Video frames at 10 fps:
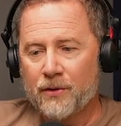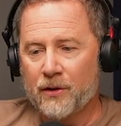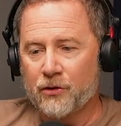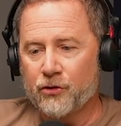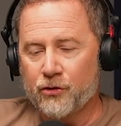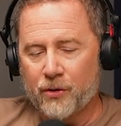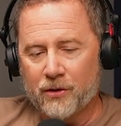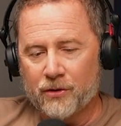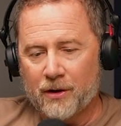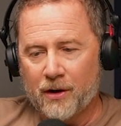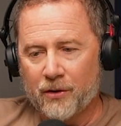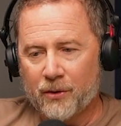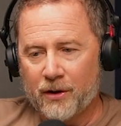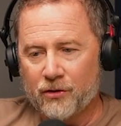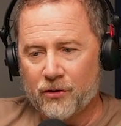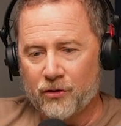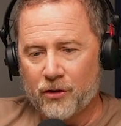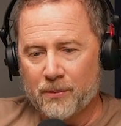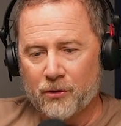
that strengthen our relationship.